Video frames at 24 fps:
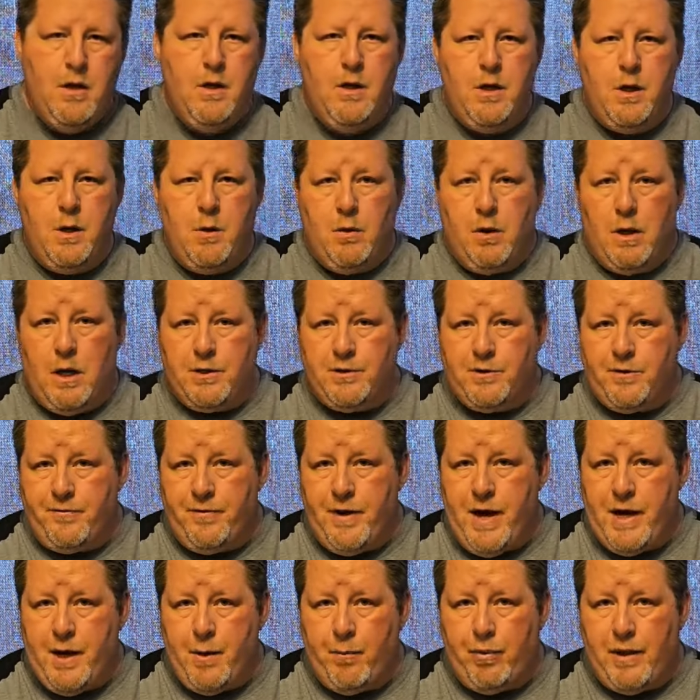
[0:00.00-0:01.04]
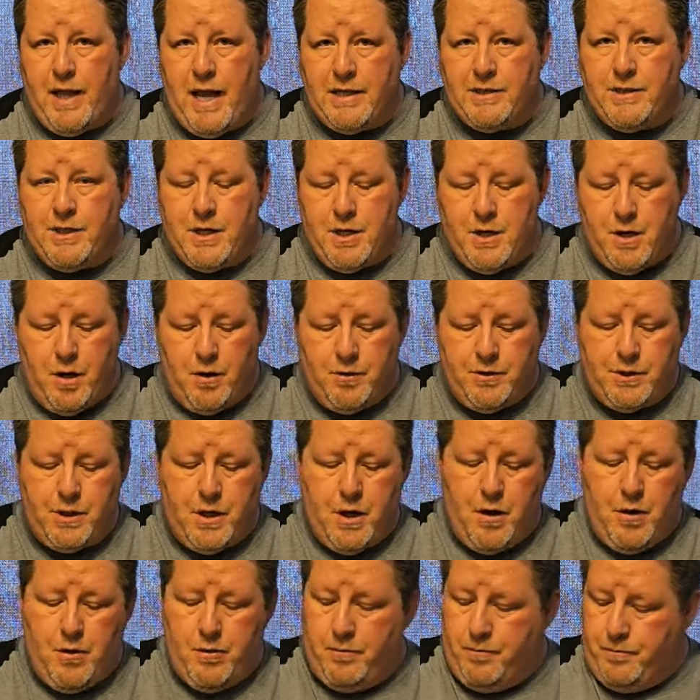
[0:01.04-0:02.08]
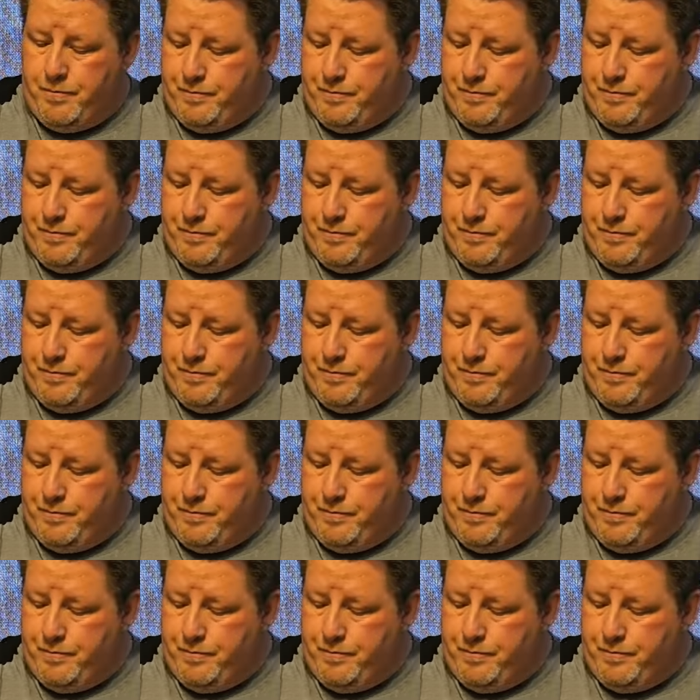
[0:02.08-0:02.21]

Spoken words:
You will also find a plastic nose cone.